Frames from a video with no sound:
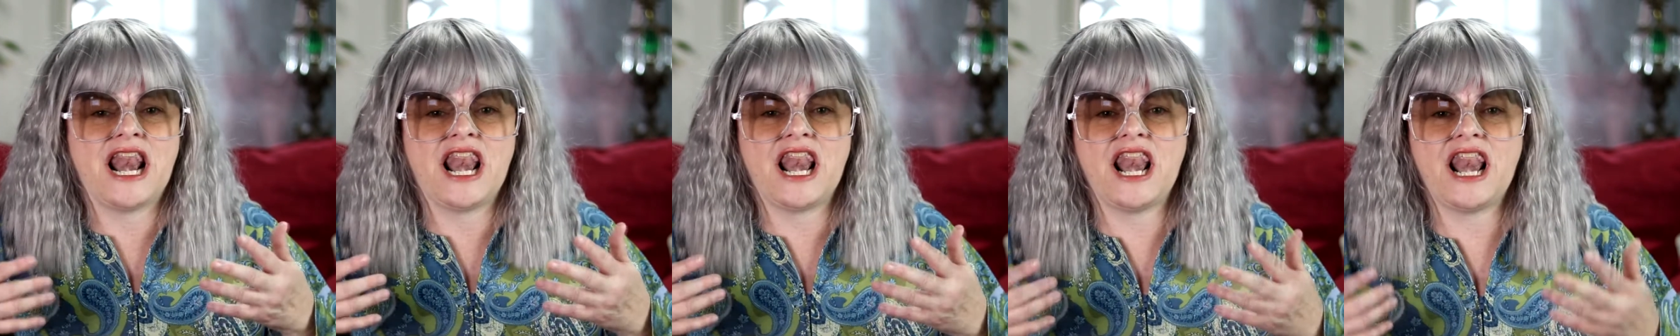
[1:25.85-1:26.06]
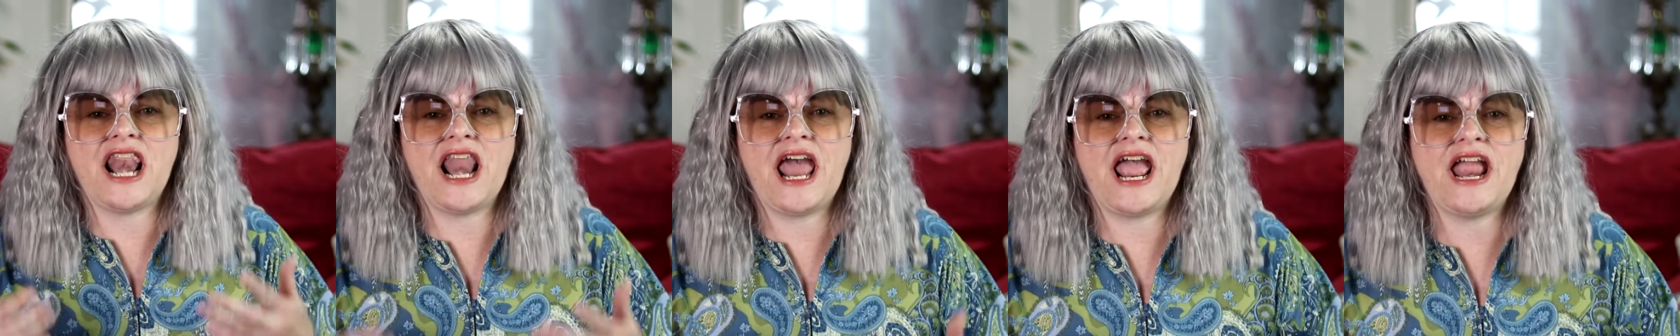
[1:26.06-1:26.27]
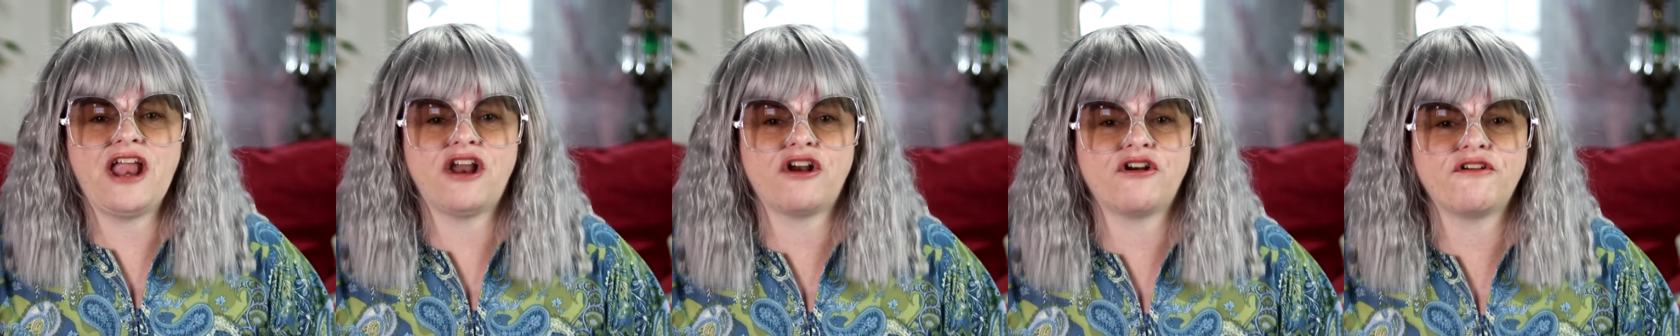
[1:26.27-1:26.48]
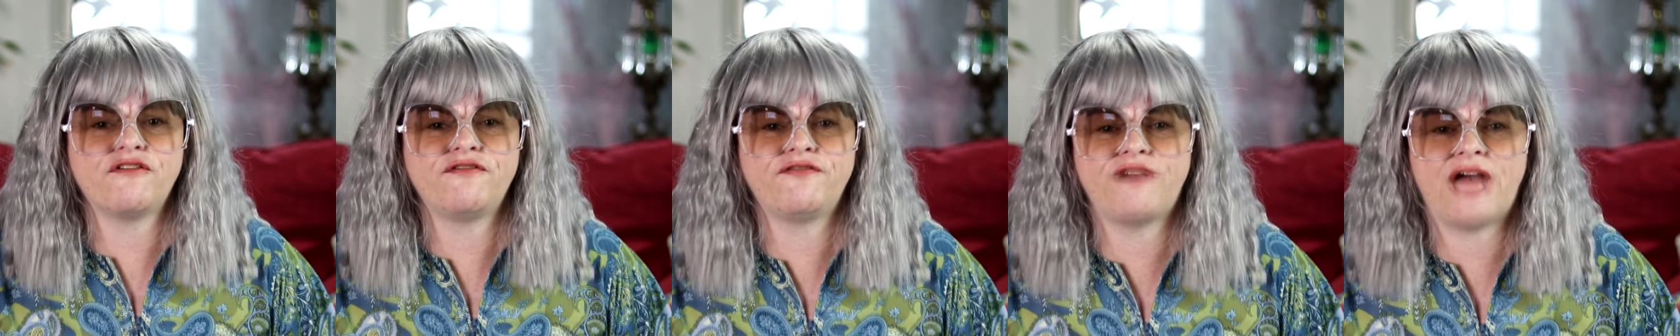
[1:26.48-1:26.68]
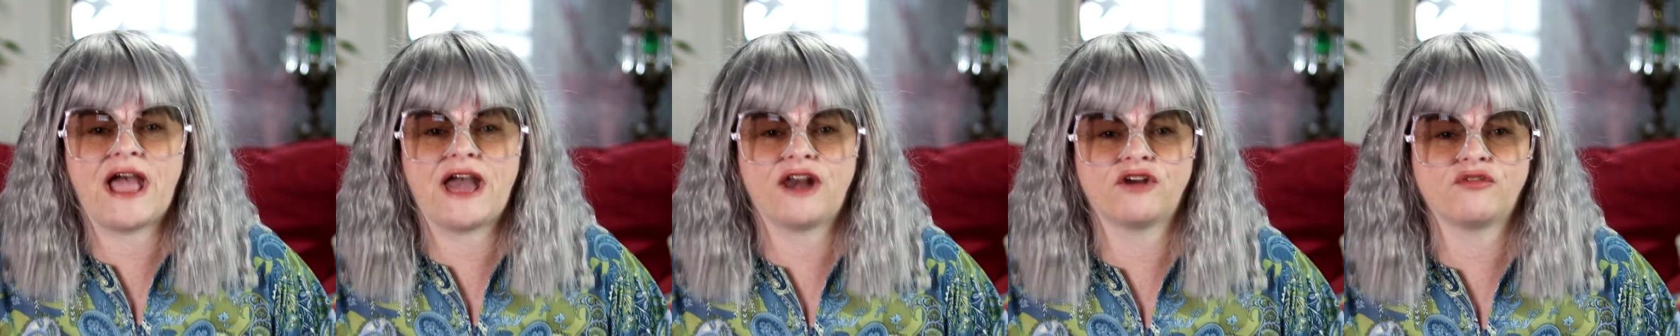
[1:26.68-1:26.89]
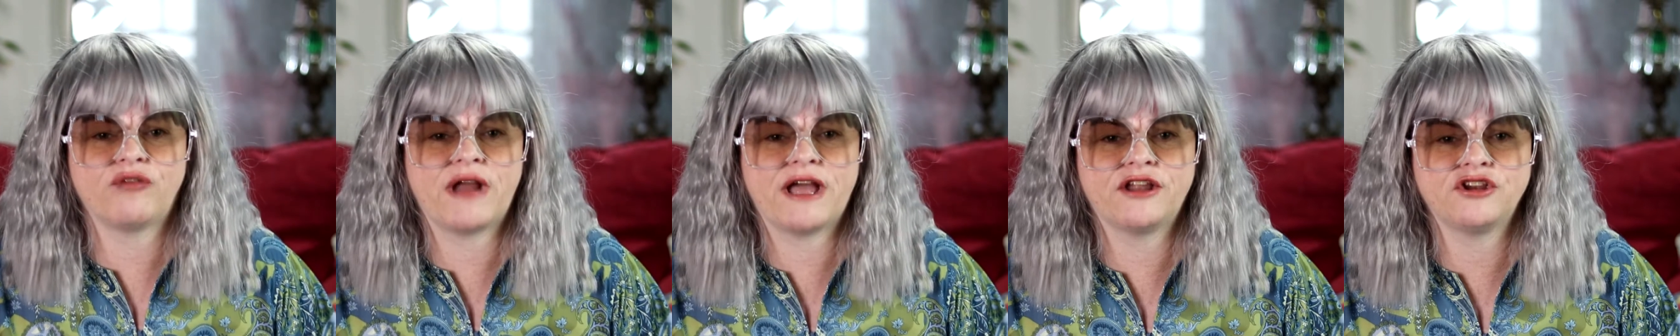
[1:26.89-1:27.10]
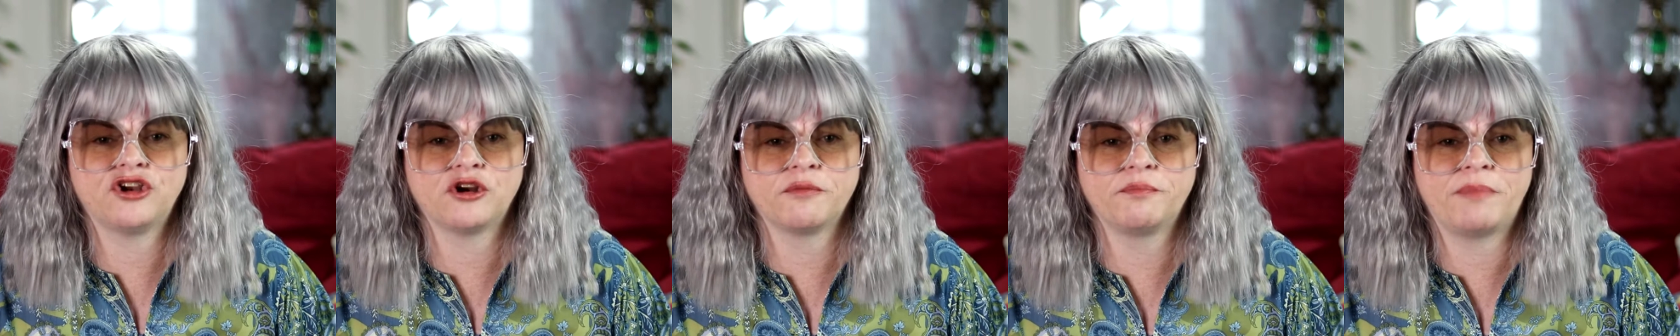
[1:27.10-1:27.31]
layer of fat
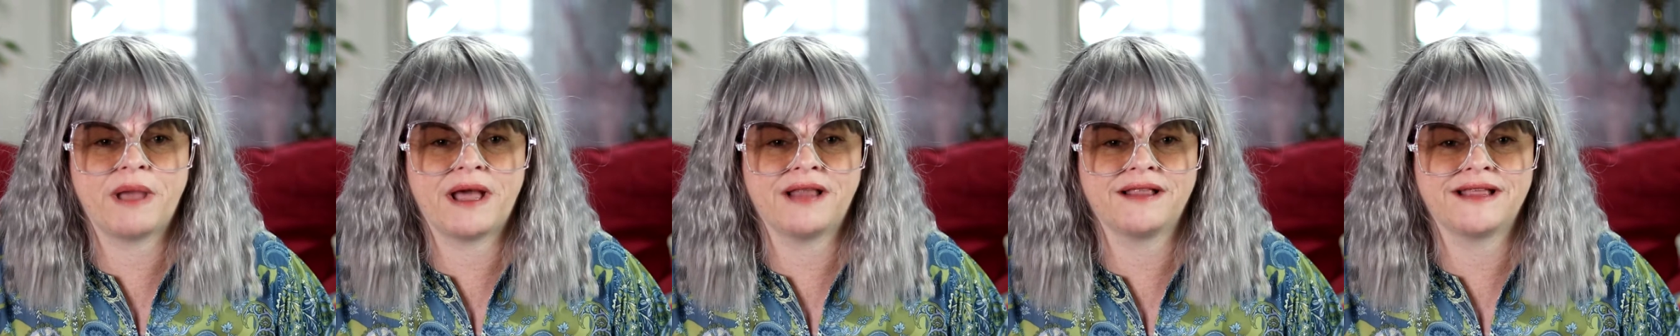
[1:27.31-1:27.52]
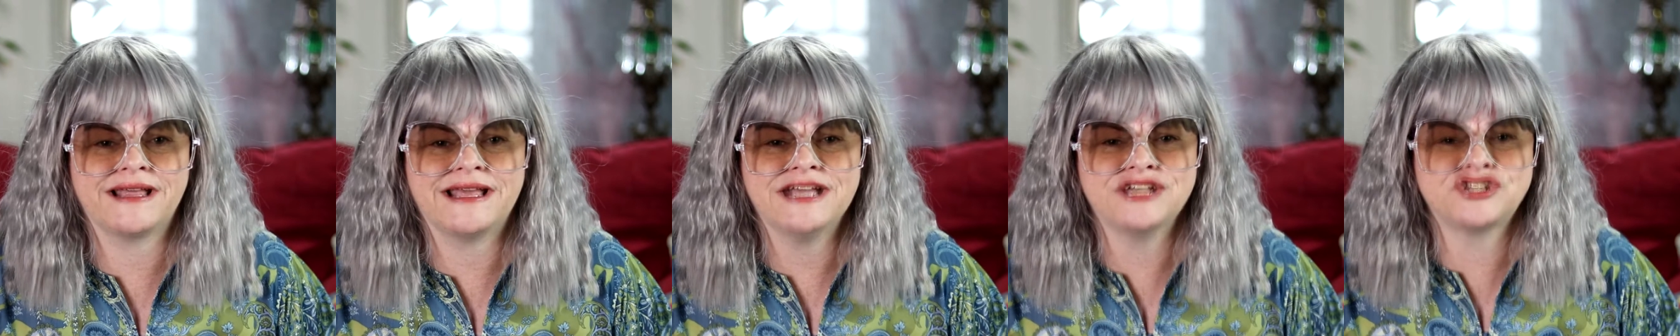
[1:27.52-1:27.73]
around your belly